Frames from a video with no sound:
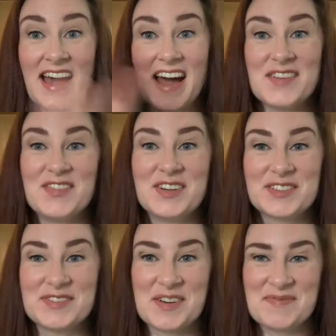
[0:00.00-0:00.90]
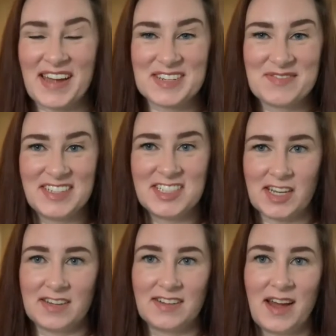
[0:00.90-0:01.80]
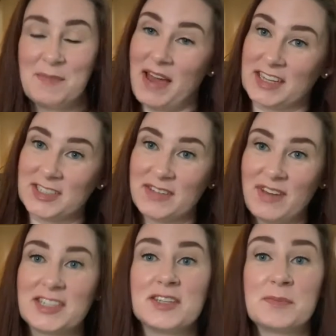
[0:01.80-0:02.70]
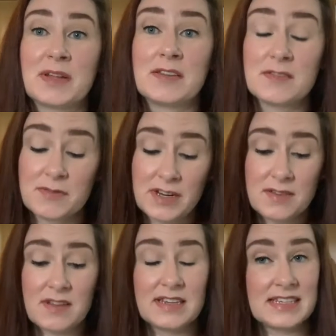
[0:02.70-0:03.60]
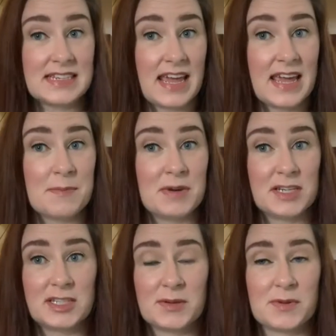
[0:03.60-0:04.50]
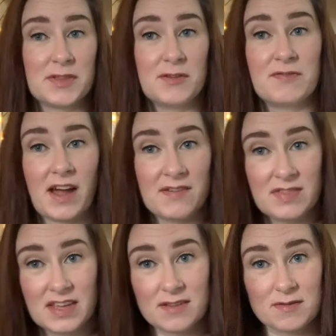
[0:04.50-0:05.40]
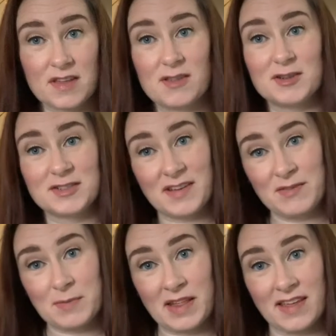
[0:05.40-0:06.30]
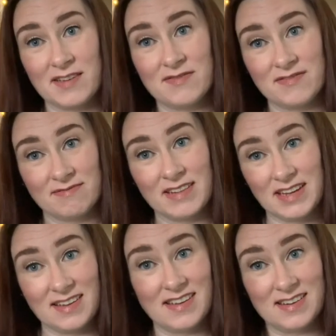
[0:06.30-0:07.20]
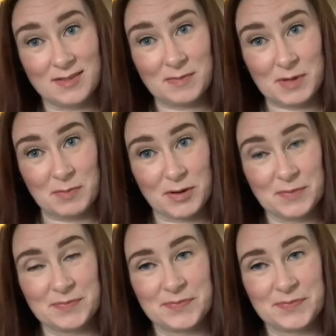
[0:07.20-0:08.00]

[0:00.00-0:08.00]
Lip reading: Hi folks, welcome back to my channel. I'm Ashley of Ashley Plants and Reads, and today I'm going to share with you 5 things that are saving my life in September.